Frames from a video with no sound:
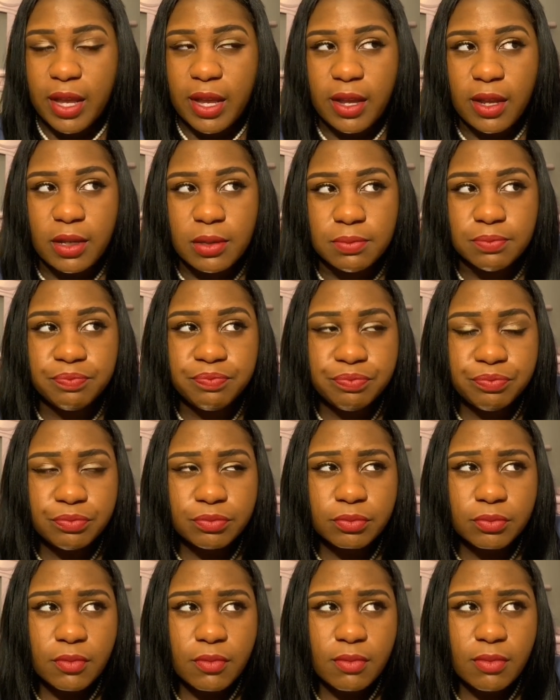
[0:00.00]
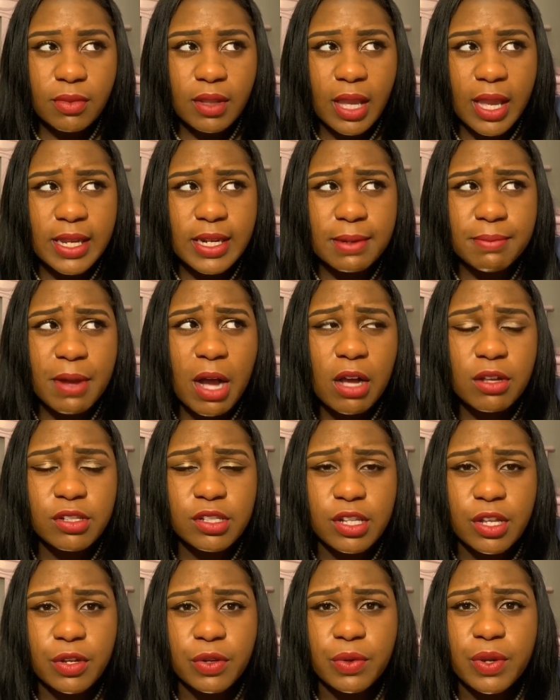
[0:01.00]
And I'm
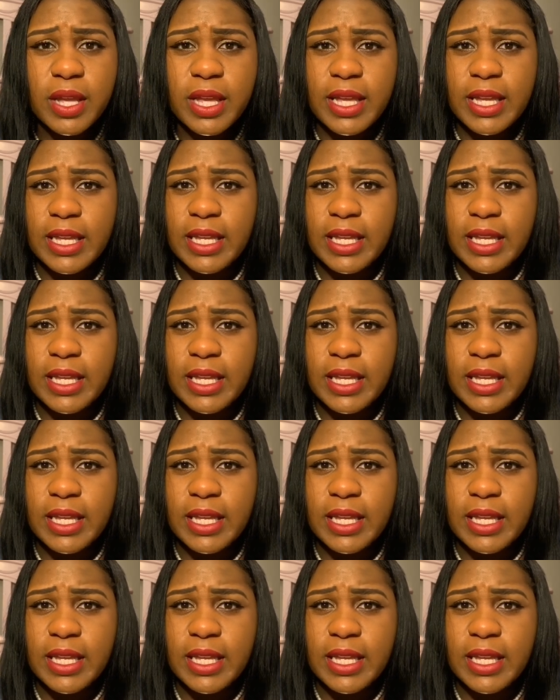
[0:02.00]
also